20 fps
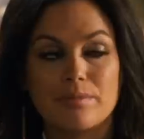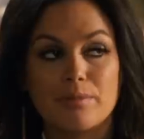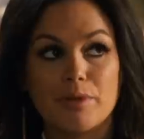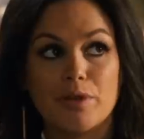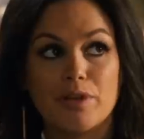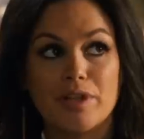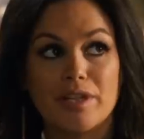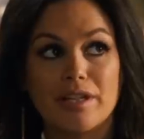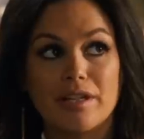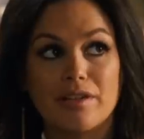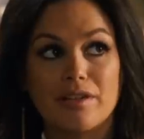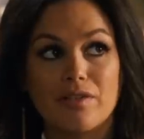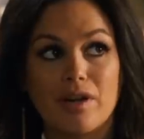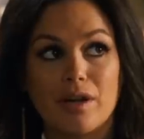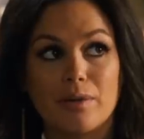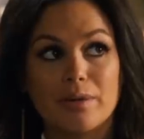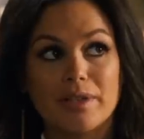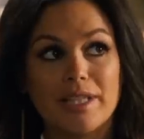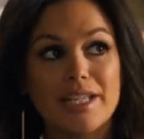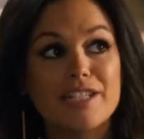the beauty of
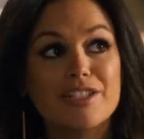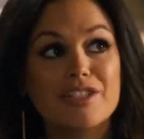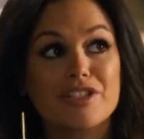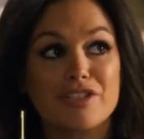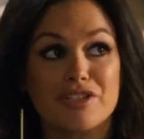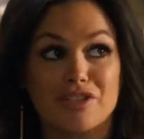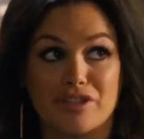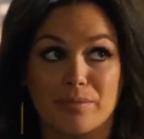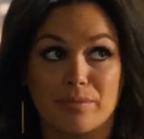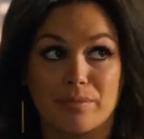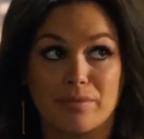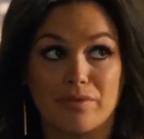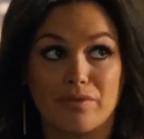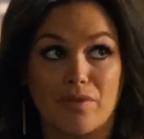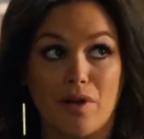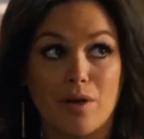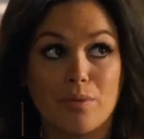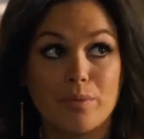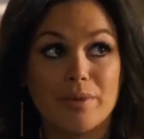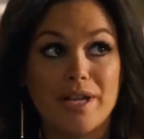our relationship,
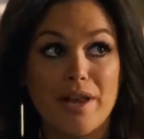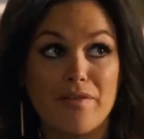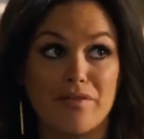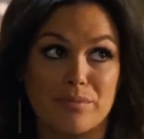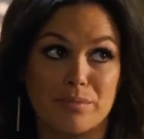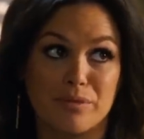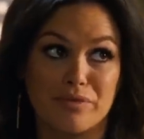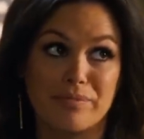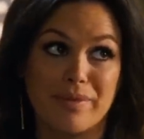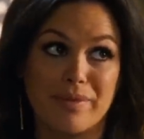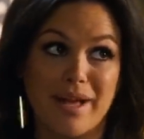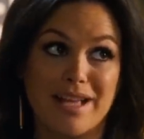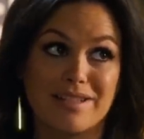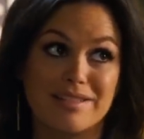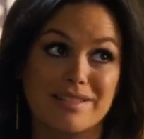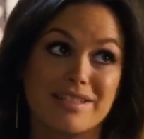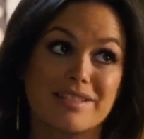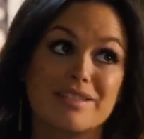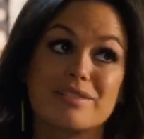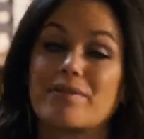Lemon. We never move
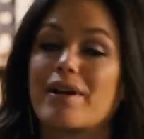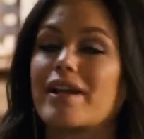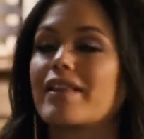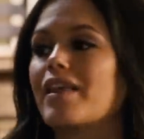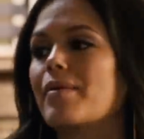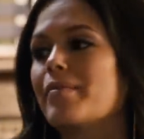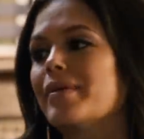past this, right,